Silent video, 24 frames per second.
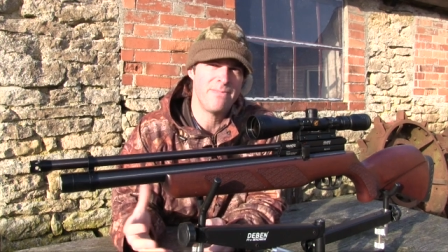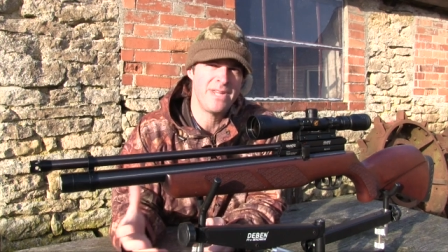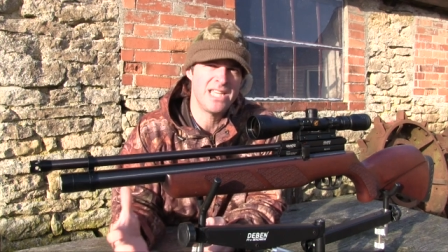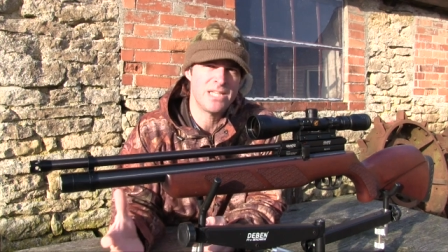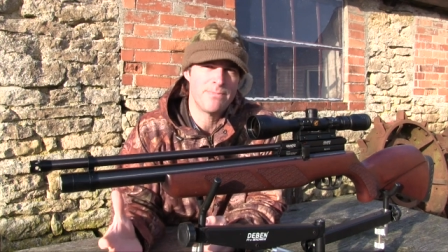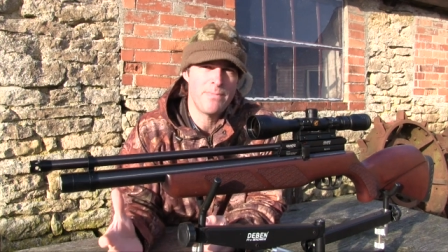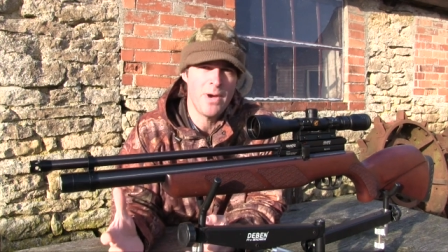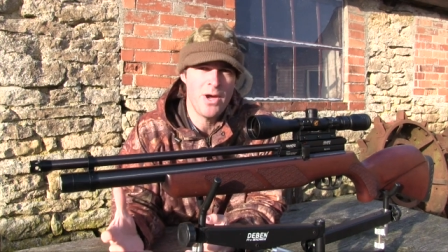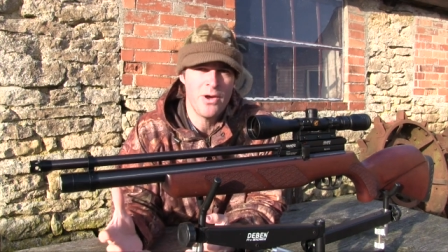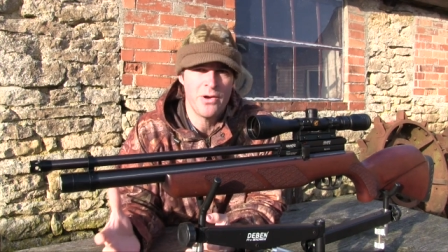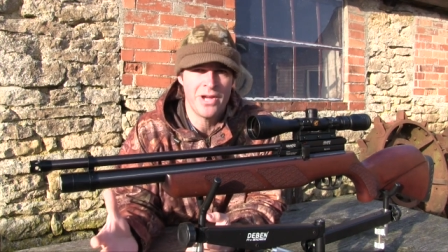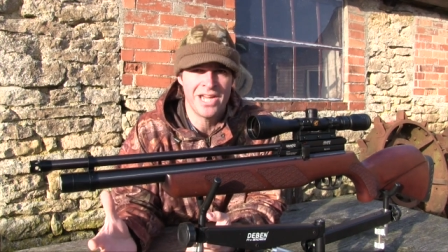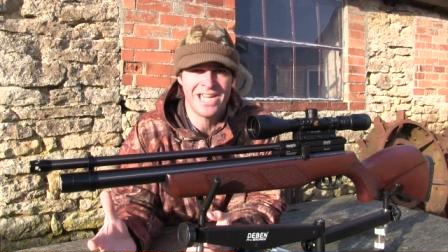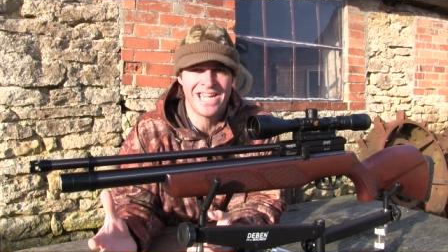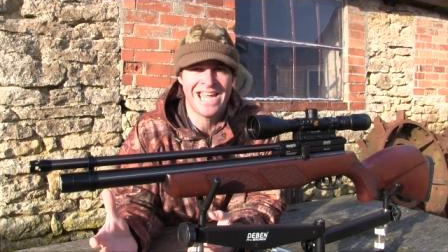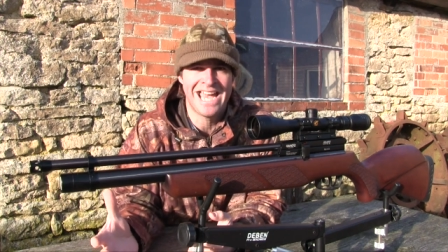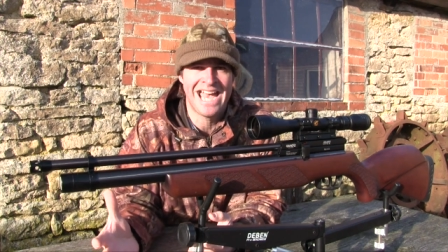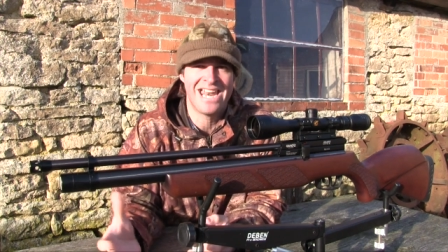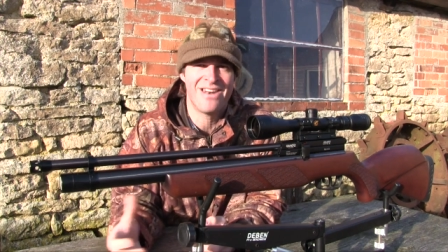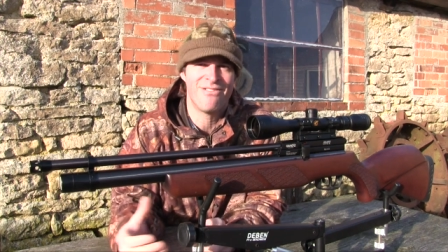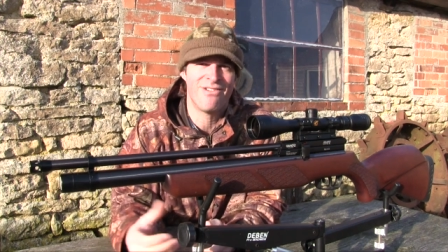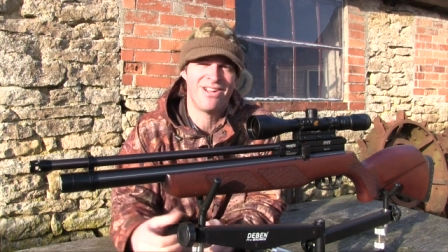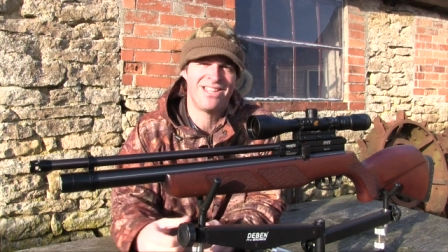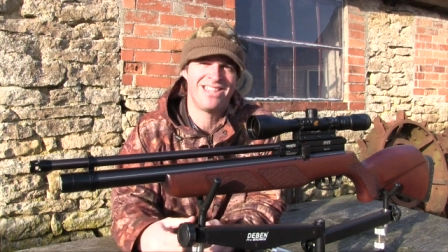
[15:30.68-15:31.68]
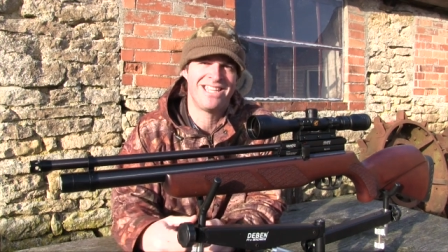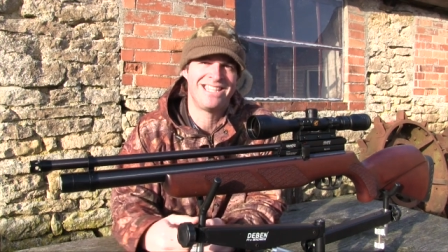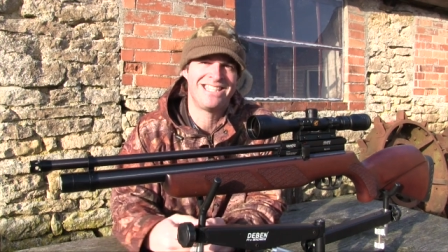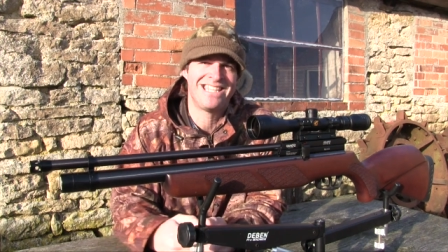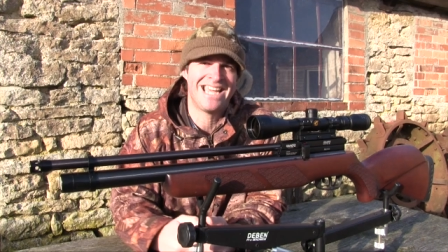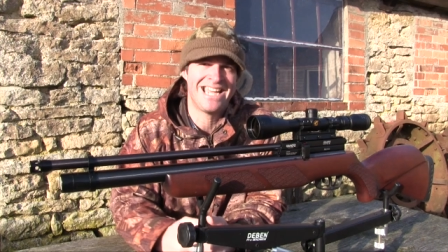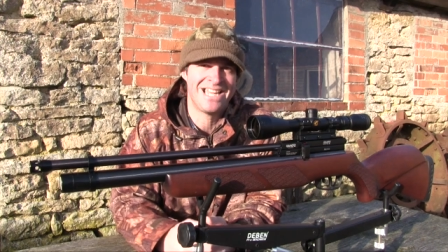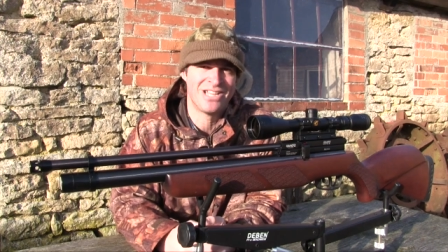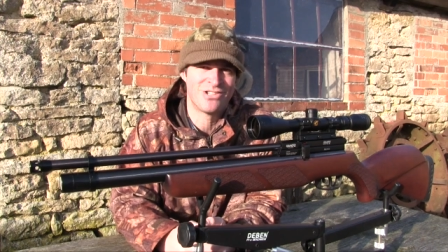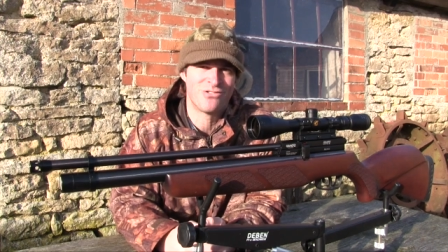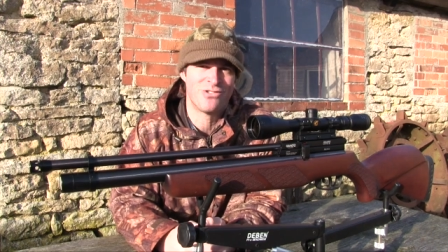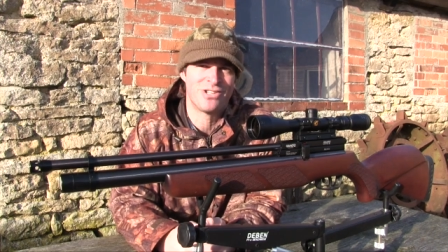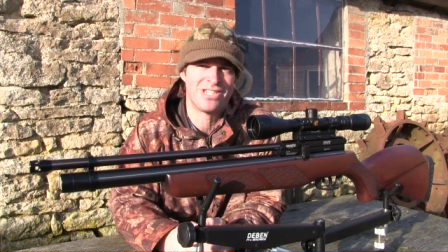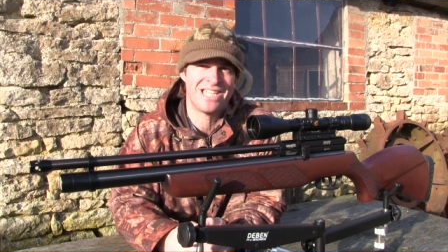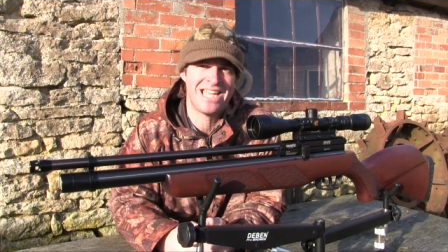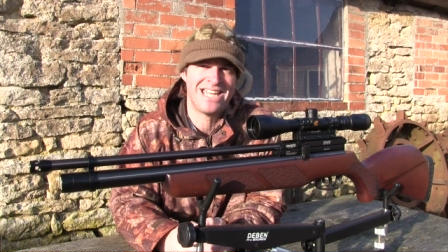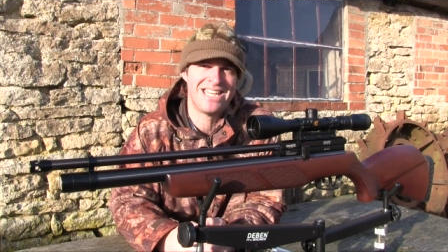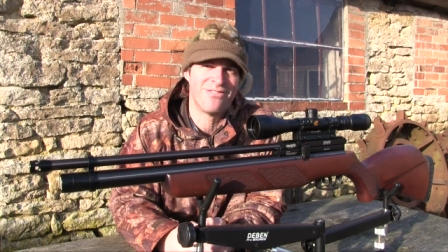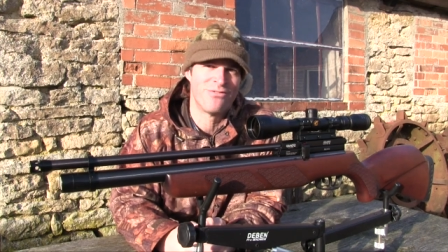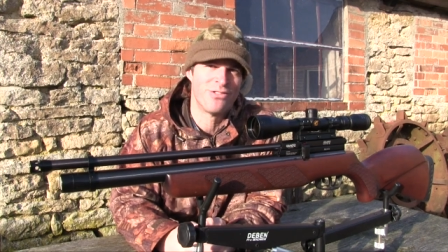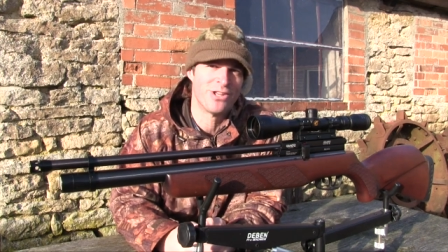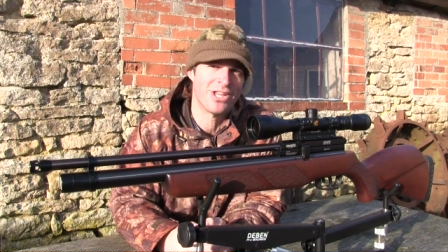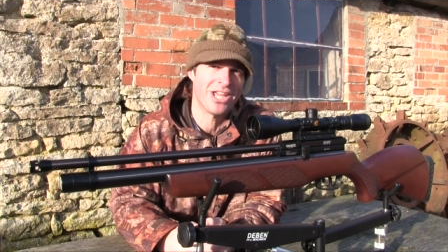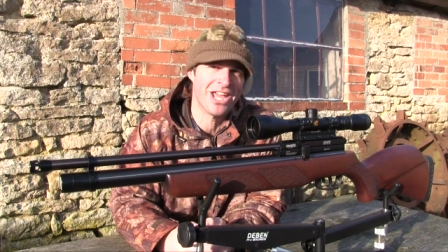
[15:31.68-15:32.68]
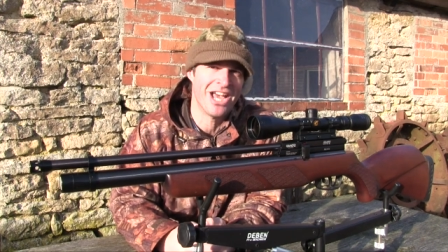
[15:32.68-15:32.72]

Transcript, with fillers: it means poking your head around the dangerous end of the